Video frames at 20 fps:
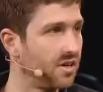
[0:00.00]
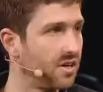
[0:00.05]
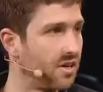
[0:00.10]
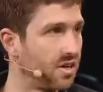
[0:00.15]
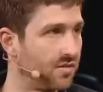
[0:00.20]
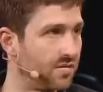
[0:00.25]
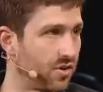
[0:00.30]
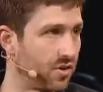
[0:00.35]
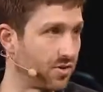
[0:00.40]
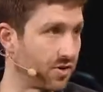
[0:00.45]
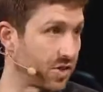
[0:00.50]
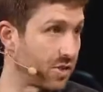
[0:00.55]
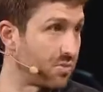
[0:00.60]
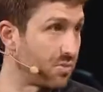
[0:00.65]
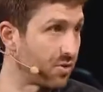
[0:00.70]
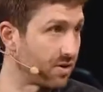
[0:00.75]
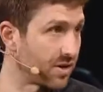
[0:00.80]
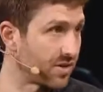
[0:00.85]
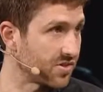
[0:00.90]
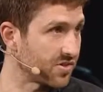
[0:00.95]
of your
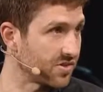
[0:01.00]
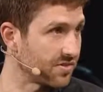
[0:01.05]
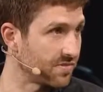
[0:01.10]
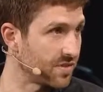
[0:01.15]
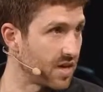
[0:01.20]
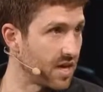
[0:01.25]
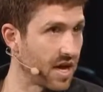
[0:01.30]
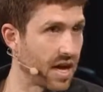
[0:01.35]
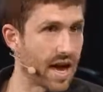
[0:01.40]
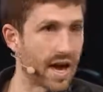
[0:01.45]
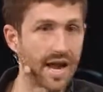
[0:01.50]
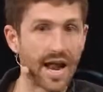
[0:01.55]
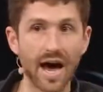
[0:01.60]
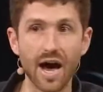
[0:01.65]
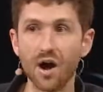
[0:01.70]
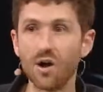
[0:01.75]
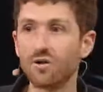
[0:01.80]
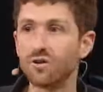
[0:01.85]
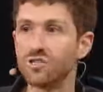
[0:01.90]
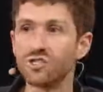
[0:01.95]
experience? And
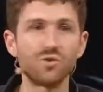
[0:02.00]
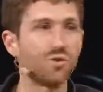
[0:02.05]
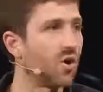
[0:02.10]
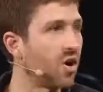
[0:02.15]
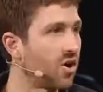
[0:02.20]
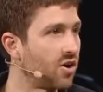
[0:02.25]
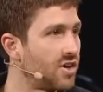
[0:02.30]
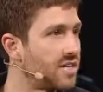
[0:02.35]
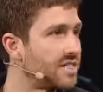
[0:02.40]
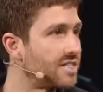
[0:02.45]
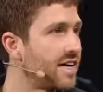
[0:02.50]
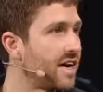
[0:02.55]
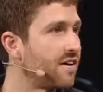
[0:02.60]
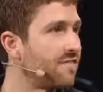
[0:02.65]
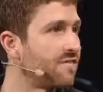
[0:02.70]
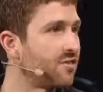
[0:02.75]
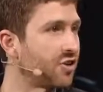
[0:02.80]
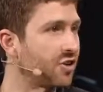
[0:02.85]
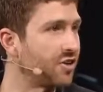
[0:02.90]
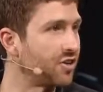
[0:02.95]
how could you harness
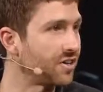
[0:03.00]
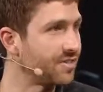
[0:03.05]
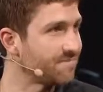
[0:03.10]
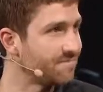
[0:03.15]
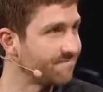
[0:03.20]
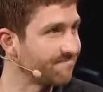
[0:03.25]
that for good?